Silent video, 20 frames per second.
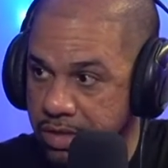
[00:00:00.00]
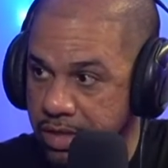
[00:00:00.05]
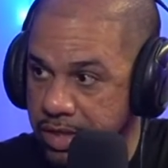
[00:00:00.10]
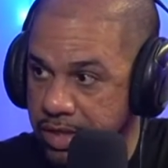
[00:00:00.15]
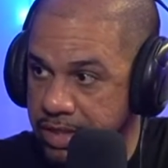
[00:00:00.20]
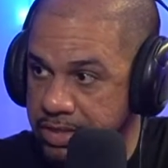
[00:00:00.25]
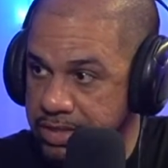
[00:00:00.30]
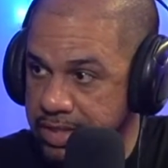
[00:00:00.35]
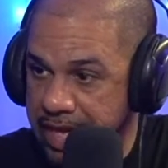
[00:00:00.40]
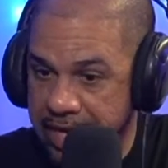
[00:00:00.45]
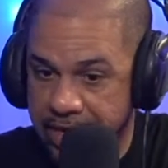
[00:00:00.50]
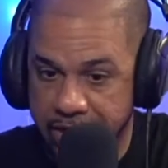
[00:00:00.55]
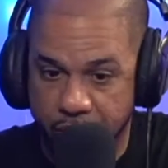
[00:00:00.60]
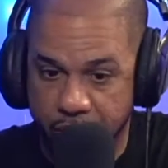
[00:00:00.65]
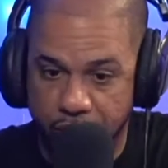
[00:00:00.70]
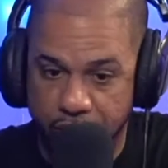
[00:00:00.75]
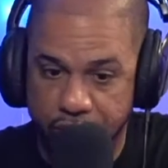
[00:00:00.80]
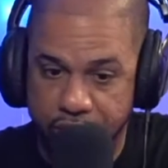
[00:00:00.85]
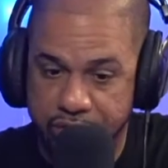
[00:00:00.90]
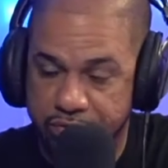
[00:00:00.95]
He's getting
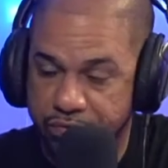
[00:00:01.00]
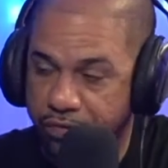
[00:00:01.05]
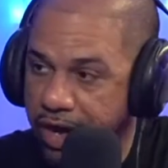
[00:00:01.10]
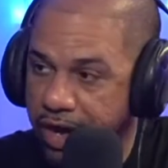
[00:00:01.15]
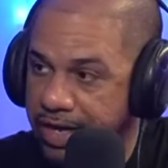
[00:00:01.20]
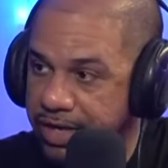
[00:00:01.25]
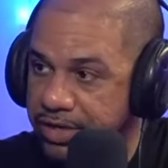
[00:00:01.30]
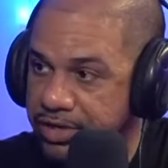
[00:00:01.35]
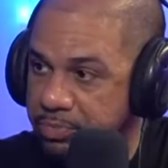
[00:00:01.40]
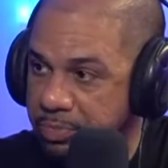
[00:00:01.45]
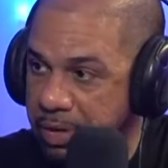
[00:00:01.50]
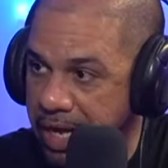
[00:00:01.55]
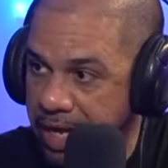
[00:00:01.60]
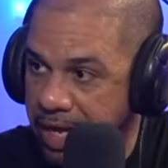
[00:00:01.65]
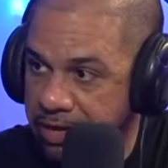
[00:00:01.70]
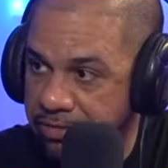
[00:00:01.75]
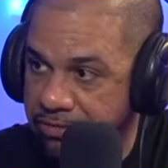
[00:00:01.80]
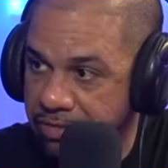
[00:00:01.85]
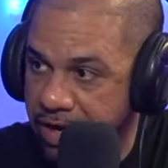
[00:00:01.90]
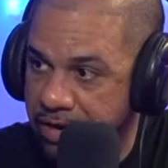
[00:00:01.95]
all these fighters
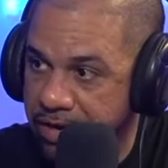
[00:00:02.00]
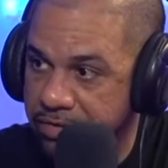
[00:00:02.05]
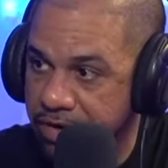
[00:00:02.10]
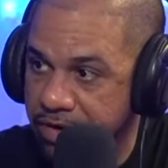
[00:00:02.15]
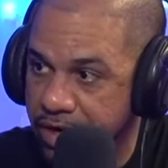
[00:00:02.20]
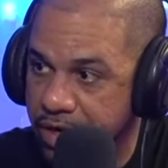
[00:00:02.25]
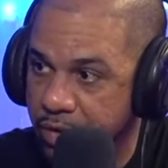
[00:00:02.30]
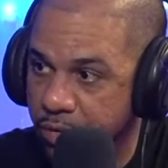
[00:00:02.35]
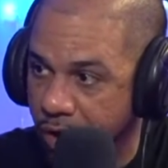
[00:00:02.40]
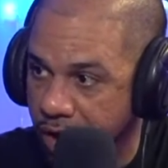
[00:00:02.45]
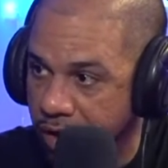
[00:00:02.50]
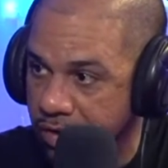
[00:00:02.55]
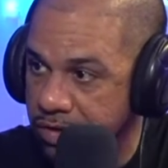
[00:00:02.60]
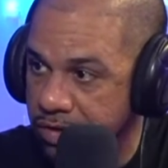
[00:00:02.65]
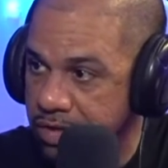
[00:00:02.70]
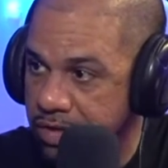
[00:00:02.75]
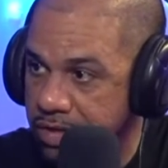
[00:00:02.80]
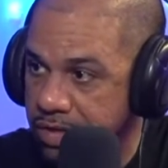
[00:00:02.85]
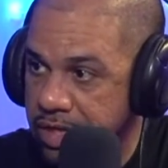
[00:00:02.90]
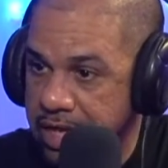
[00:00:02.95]
paid very yeah. very well.
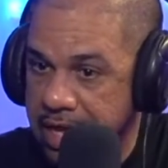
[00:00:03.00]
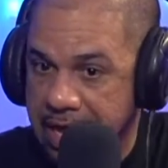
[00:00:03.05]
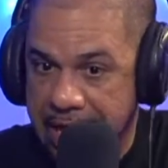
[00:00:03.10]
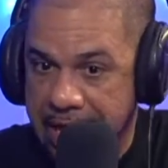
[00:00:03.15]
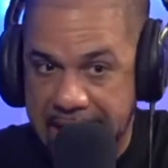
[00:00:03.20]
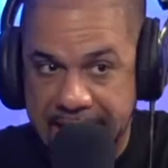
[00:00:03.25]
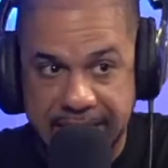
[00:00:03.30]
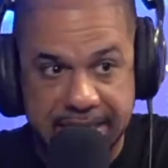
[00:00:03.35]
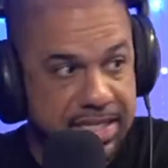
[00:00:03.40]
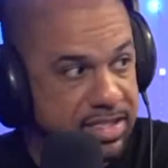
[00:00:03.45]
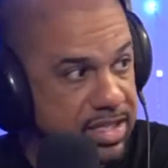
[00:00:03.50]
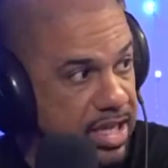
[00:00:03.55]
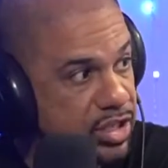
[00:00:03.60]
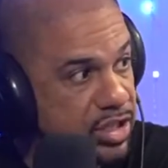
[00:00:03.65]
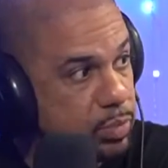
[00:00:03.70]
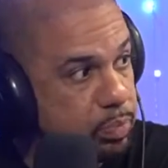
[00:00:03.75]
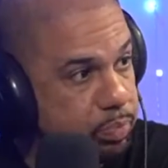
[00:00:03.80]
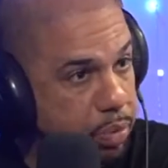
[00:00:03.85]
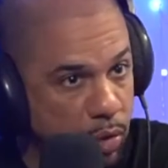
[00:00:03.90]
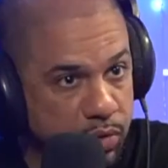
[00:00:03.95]
He's got a mask, and he's
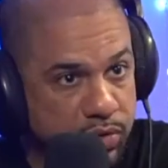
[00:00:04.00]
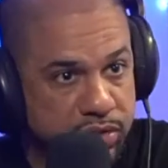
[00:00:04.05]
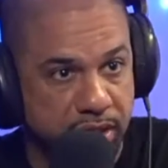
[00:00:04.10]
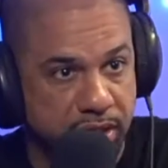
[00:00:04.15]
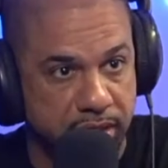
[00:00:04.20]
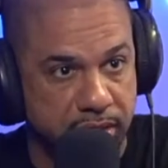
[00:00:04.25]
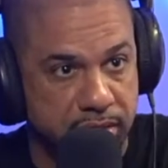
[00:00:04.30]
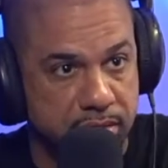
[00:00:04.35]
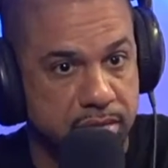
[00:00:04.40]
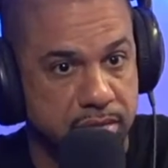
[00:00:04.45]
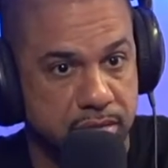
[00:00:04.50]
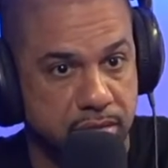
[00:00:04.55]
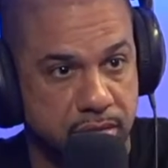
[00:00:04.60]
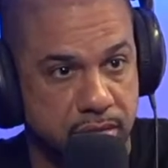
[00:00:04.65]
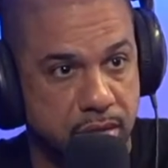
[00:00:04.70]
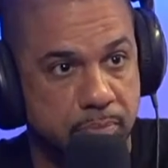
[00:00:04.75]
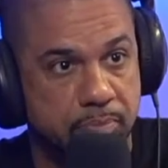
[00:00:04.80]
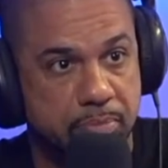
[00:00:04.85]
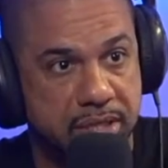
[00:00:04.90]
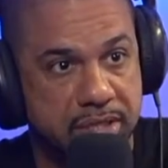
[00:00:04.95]
exposing
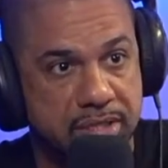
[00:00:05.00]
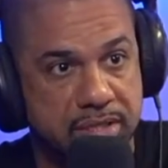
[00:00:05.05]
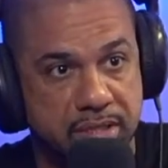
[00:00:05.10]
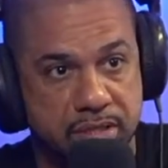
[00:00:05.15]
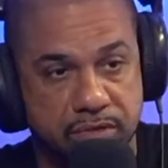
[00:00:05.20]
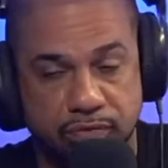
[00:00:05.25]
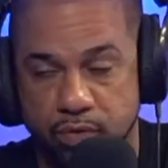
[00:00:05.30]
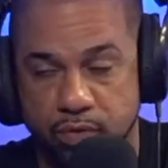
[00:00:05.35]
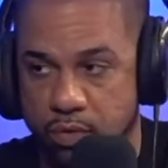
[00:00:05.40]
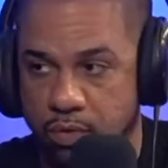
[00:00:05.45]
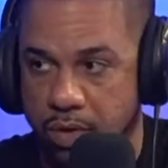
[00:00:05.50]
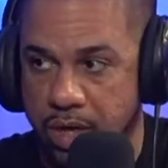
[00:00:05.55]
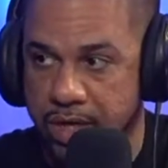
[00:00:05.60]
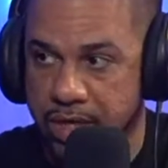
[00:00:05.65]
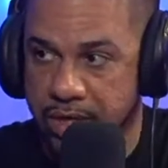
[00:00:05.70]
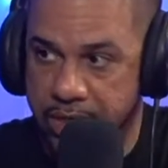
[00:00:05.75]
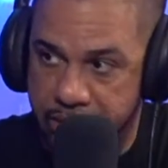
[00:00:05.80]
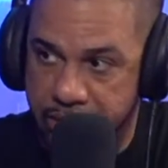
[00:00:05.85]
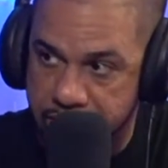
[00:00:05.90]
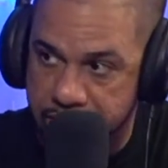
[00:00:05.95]
the business for what
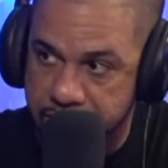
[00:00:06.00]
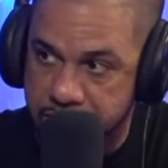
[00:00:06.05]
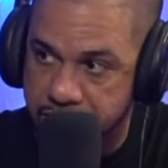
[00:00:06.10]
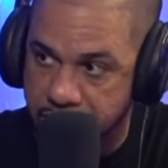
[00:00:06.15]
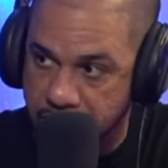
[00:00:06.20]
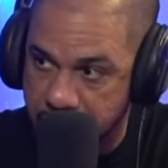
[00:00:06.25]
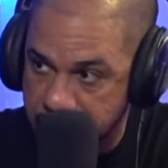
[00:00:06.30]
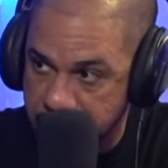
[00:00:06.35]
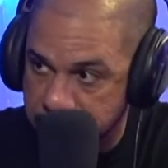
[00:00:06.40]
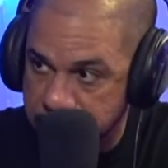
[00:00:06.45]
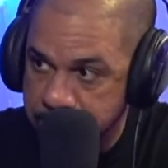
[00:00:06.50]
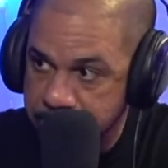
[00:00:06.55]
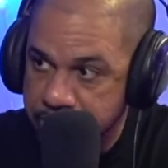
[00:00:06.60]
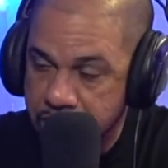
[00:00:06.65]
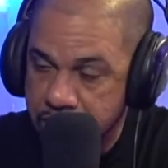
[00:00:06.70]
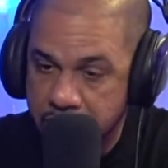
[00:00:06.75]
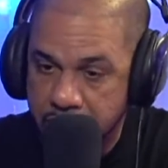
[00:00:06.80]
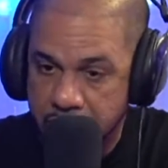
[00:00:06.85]
it is, right? Yeah.